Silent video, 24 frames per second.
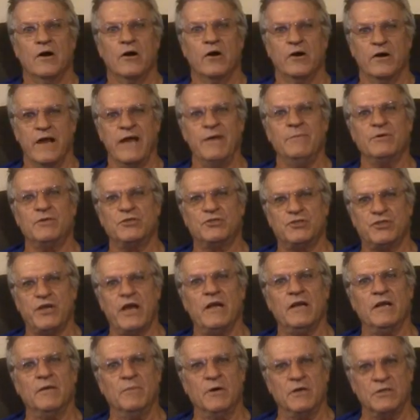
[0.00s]
Her name is
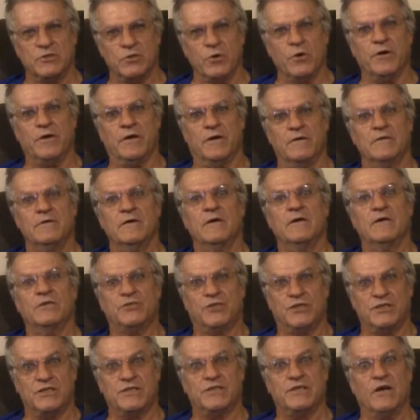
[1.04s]
Jayla Montoya.
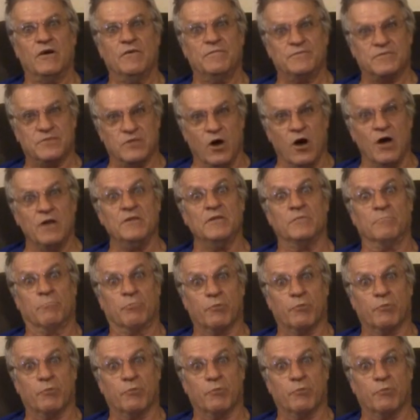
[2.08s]
She's self-taught and